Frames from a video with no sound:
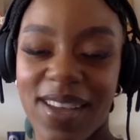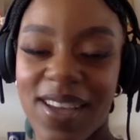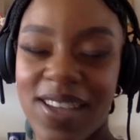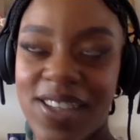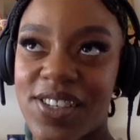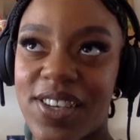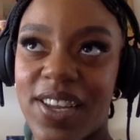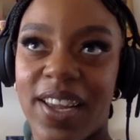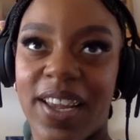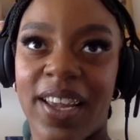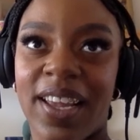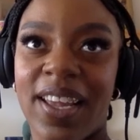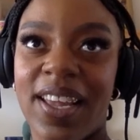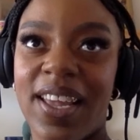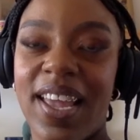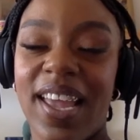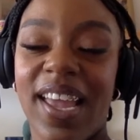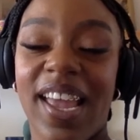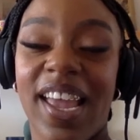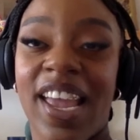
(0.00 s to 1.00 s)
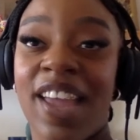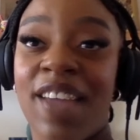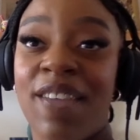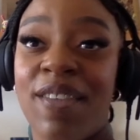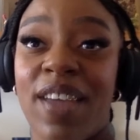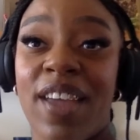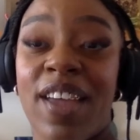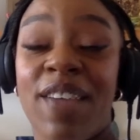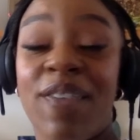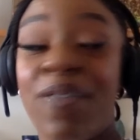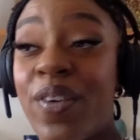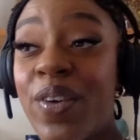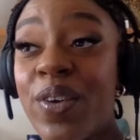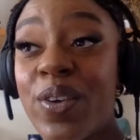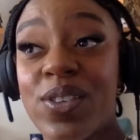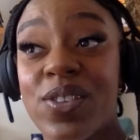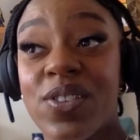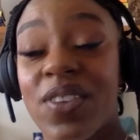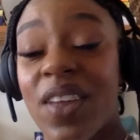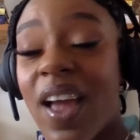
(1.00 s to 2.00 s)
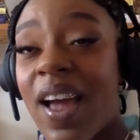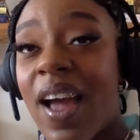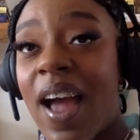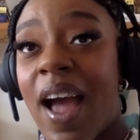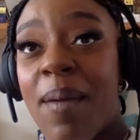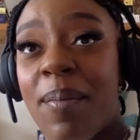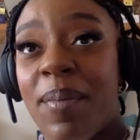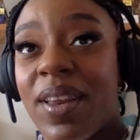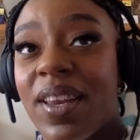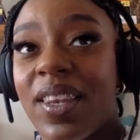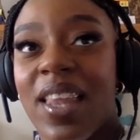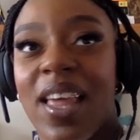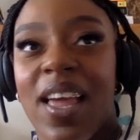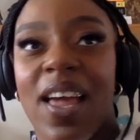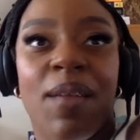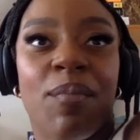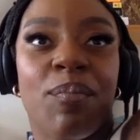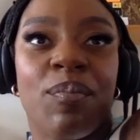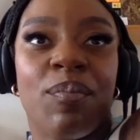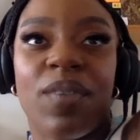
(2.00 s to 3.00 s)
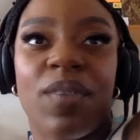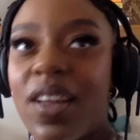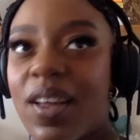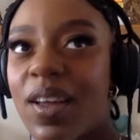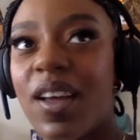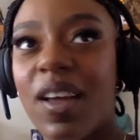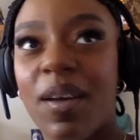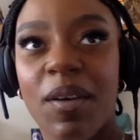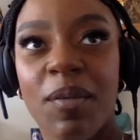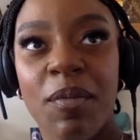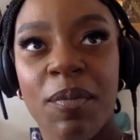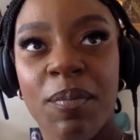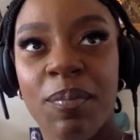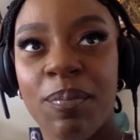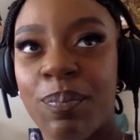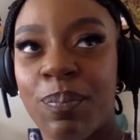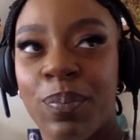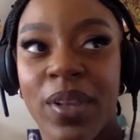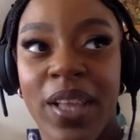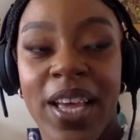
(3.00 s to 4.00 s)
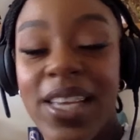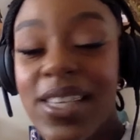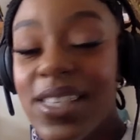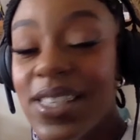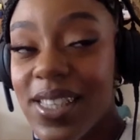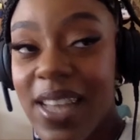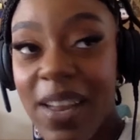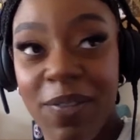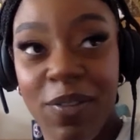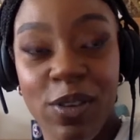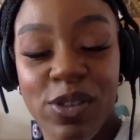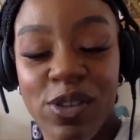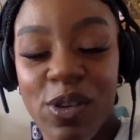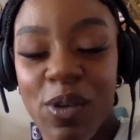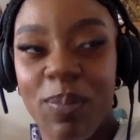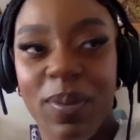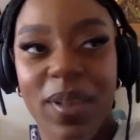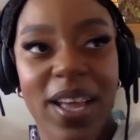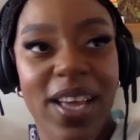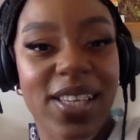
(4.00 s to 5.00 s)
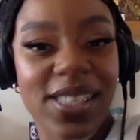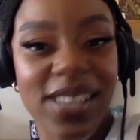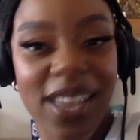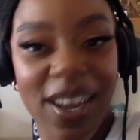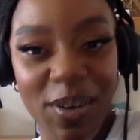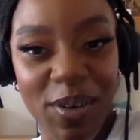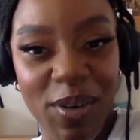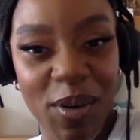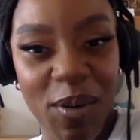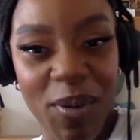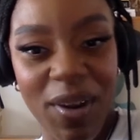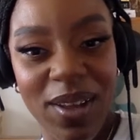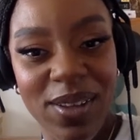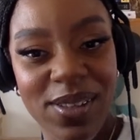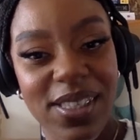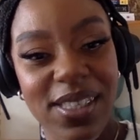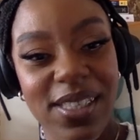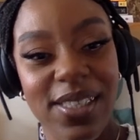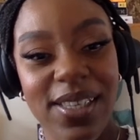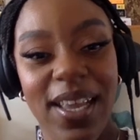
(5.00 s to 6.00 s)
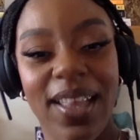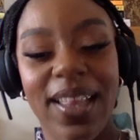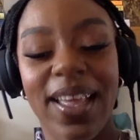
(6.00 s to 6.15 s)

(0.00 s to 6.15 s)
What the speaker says: Ashe. It feels, I mean, blessed. I feel so blessed. I don't know what else to say.